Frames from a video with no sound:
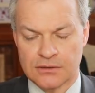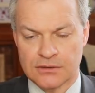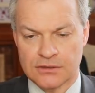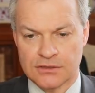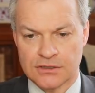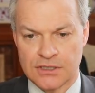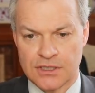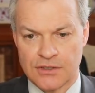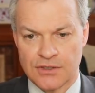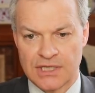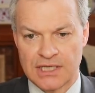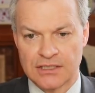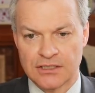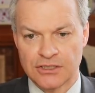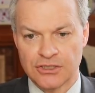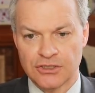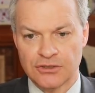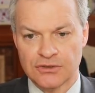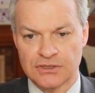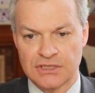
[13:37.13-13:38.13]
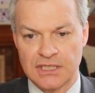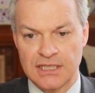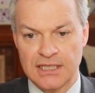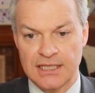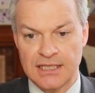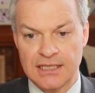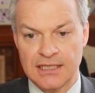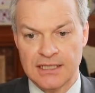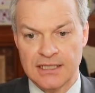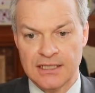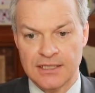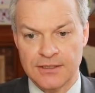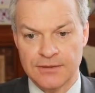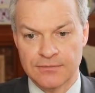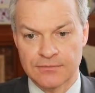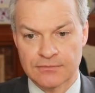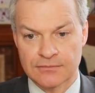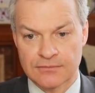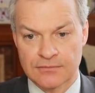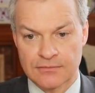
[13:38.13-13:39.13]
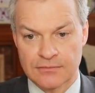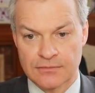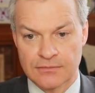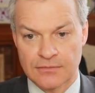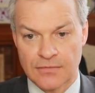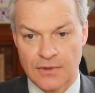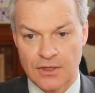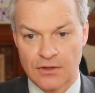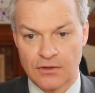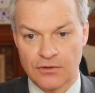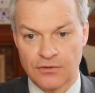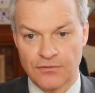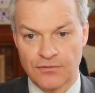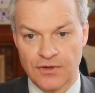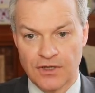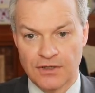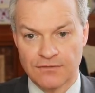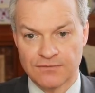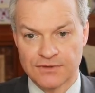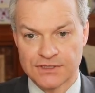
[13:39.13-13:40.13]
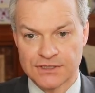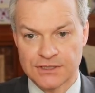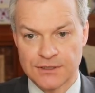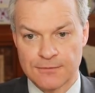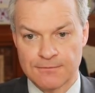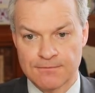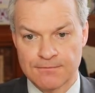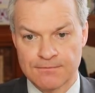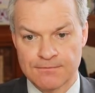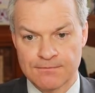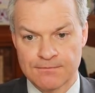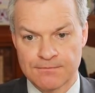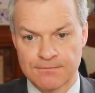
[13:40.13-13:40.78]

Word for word: So can I use the E of Lovesome?